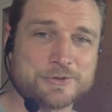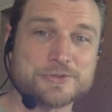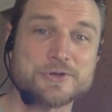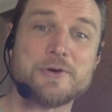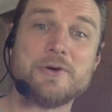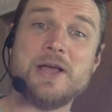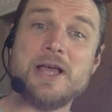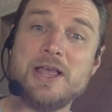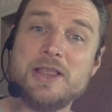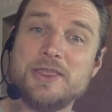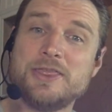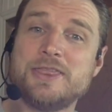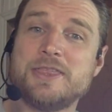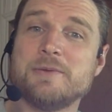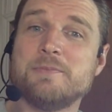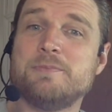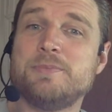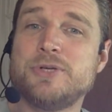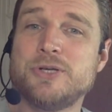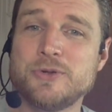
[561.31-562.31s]
So
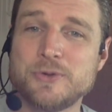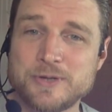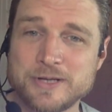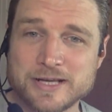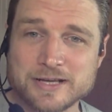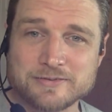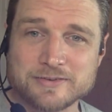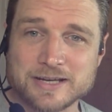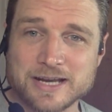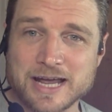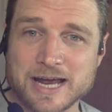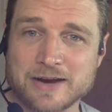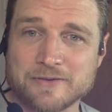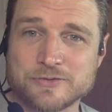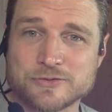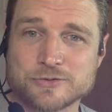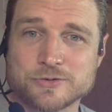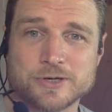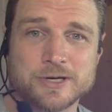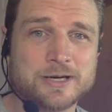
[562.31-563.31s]
the beauty of a
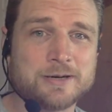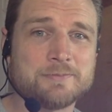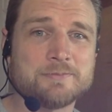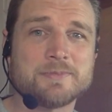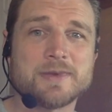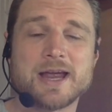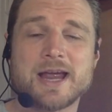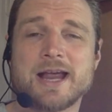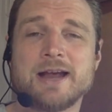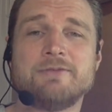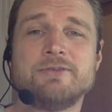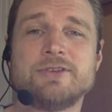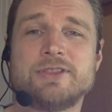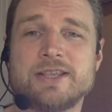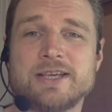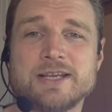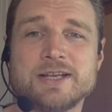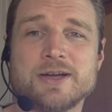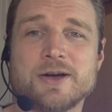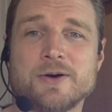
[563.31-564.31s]
live stream,
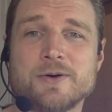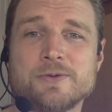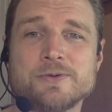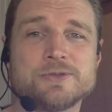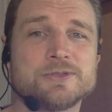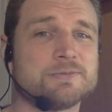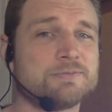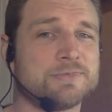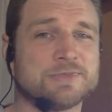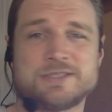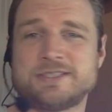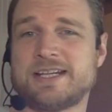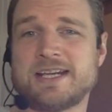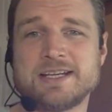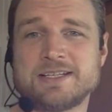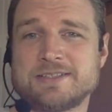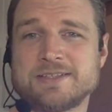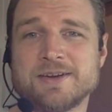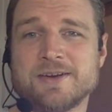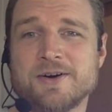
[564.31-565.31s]
everything goes,
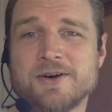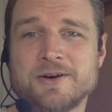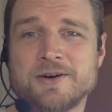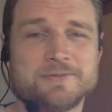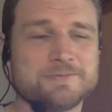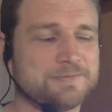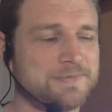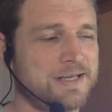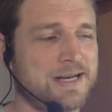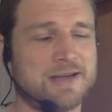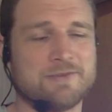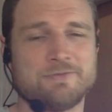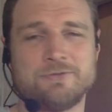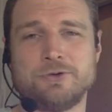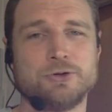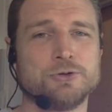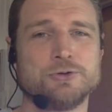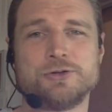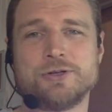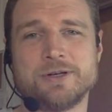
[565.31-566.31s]
mistakes and all, and I've
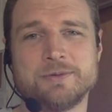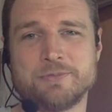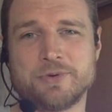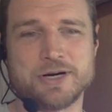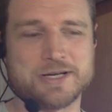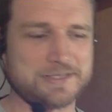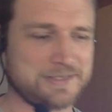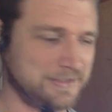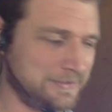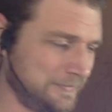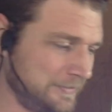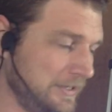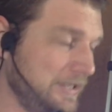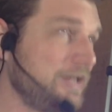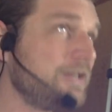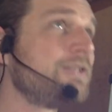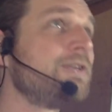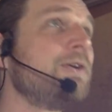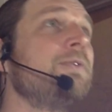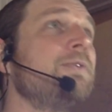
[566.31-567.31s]
learned to embrace it.
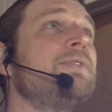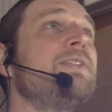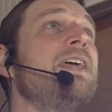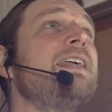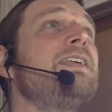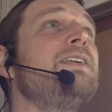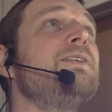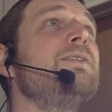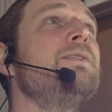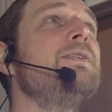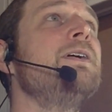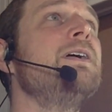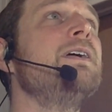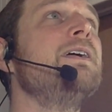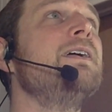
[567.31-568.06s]
So thank you,